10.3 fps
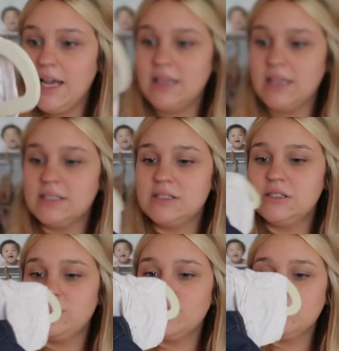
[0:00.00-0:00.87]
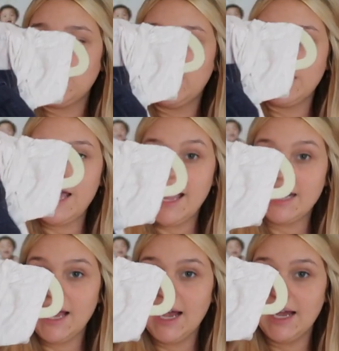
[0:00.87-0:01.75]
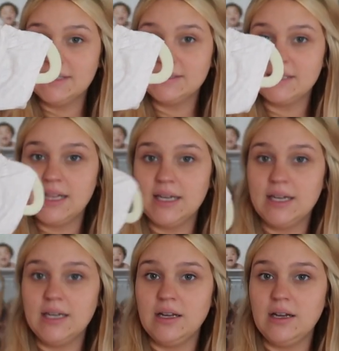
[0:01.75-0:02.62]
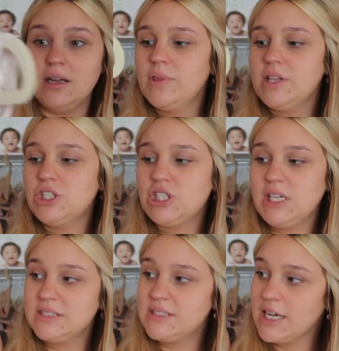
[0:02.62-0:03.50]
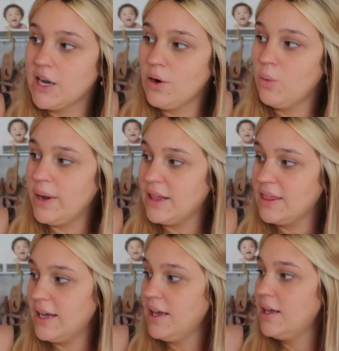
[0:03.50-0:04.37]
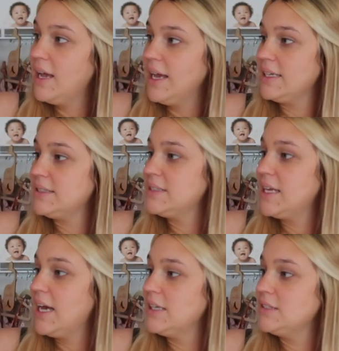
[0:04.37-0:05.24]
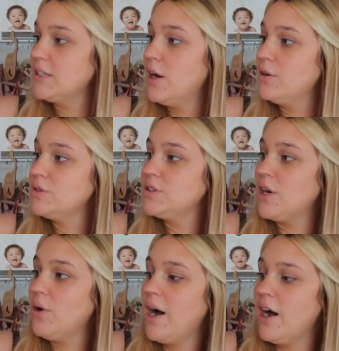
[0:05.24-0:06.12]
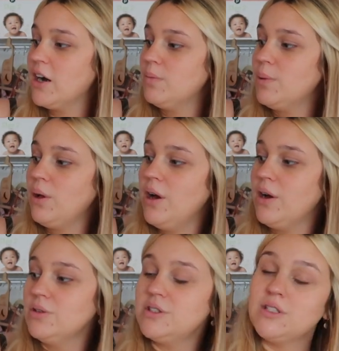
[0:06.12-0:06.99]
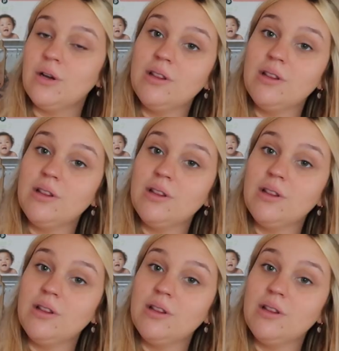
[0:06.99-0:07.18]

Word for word: I think this is from Target, and it has the the jeans that go with it, and it says, "Oh so huggable, oh so